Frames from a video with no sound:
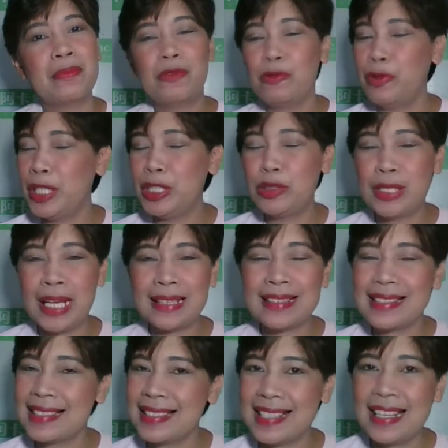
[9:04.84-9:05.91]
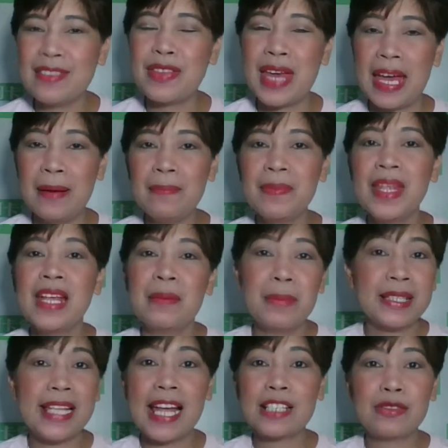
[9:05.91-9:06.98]
We do not see them,
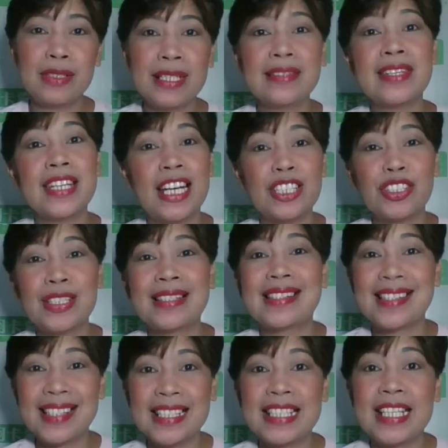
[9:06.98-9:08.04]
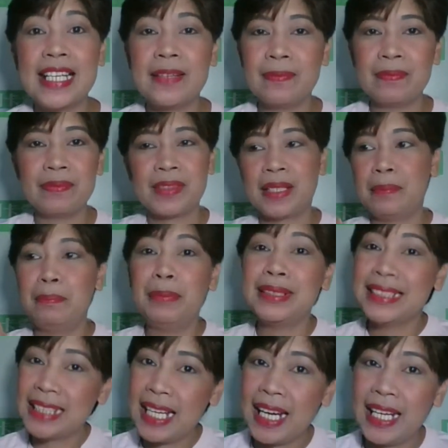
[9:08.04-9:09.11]
but actually they are just sitting
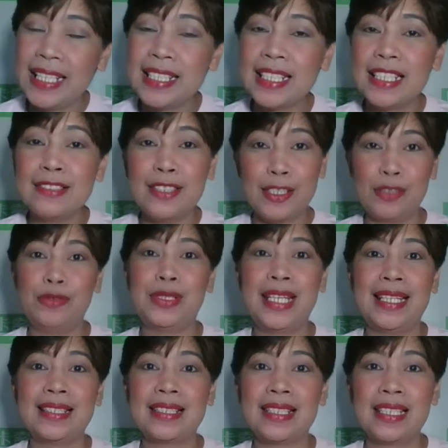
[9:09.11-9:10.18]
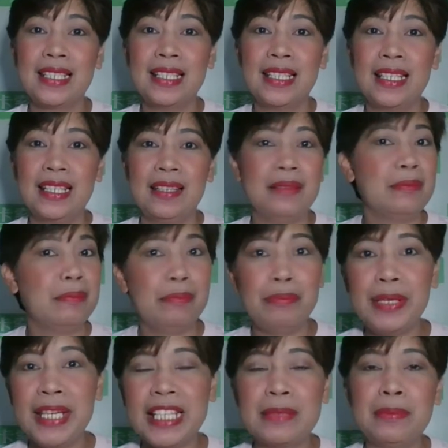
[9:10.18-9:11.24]
beside the student,
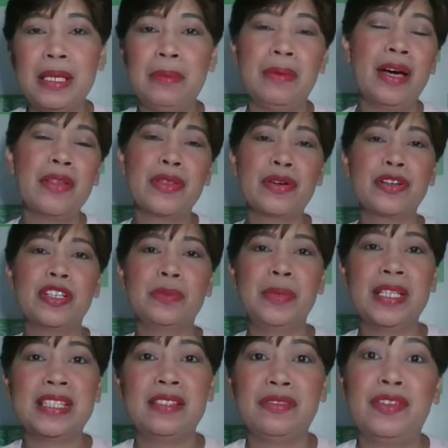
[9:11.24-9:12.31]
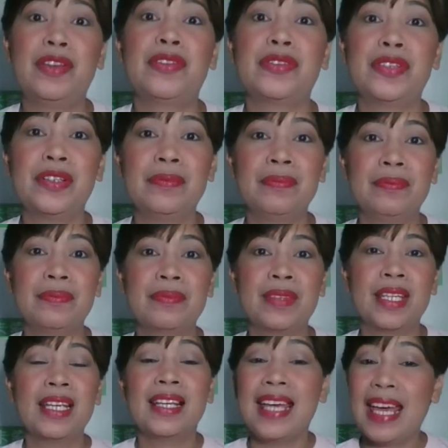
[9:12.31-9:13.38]
be it the mother or be it the father.
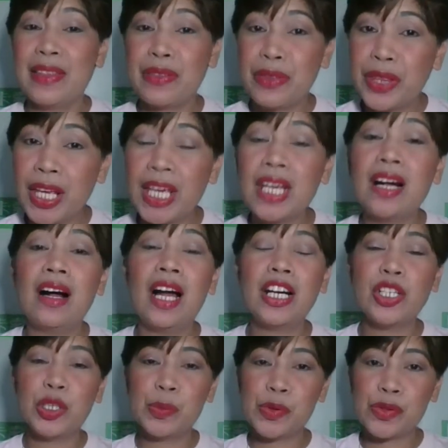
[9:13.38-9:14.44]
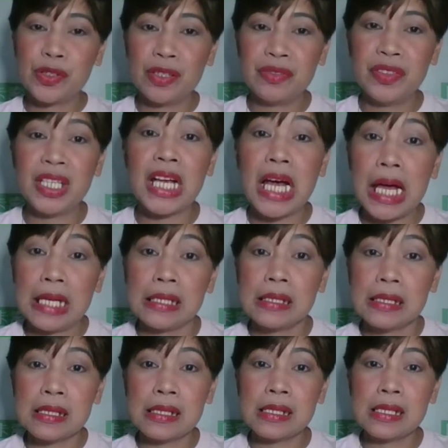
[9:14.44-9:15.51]
And they are observing
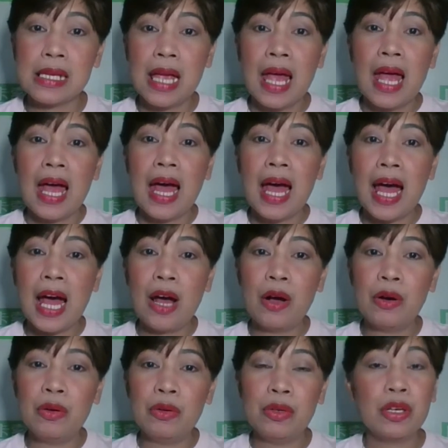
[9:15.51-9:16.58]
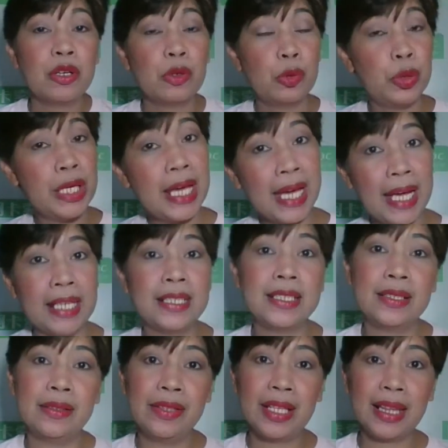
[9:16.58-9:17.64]
us how we
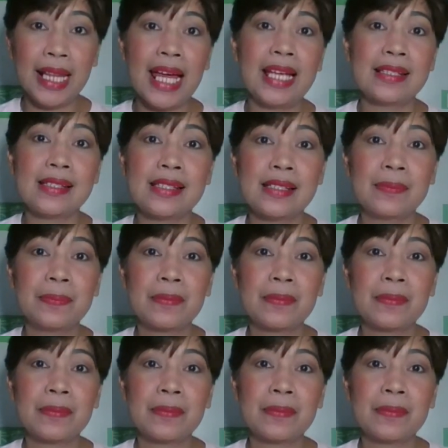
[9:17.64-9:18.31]
handle the class.